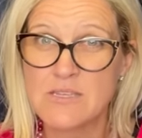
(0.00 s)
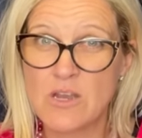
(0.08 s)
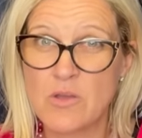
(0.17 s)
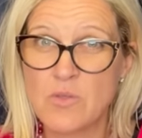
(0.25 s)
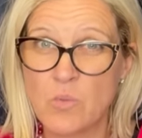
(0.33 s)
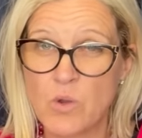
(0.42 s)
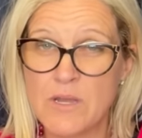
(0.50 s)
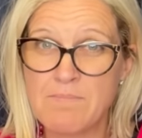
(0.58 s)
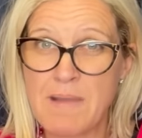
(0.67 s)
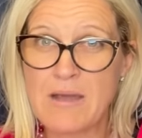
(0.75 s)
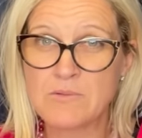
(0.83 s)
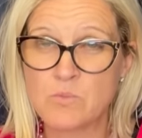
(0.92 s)
you know, the wood
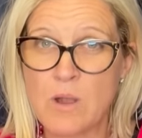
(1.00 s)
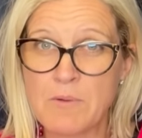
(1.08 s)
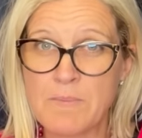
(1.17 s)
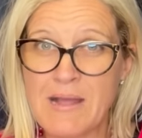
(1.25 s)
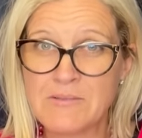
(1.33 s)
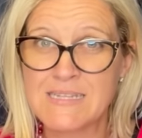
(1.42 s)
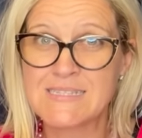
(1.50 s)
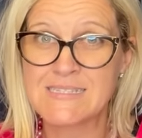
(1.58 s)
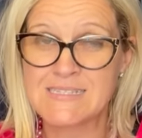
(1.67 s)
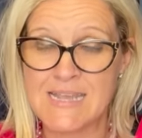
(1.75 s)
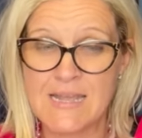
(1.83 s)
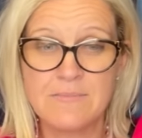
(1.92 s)
mount, rubber mounted
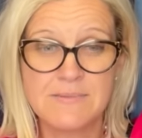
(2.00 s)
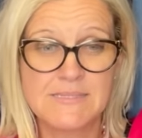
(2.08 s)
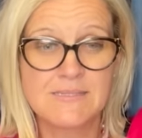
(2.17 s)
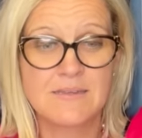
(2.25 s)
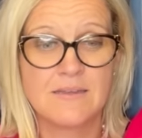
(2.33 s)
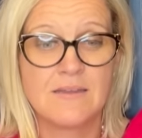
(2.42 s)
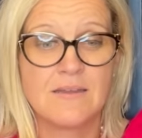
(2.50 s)
stamps.